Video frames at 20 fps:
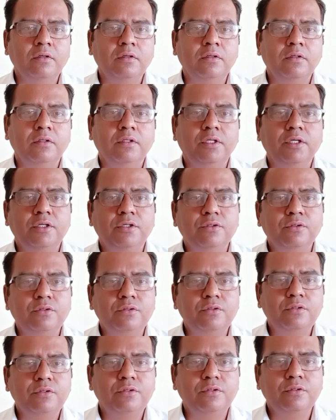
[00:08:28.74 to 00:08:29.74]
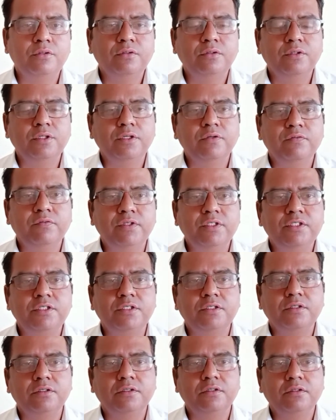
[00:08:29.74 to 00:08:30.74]
They don't know in
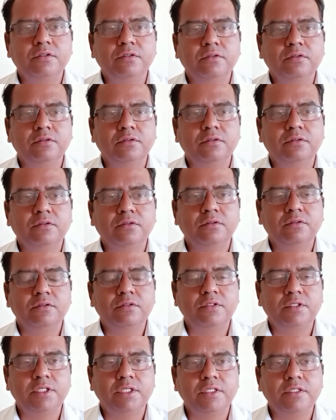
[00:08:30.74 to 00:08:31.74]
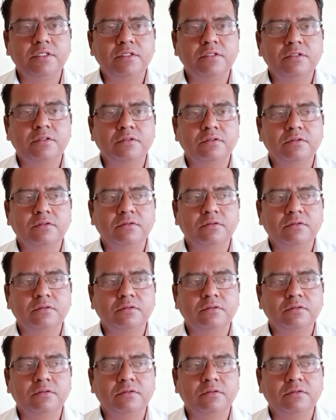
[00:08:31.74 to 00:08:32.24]
which tense,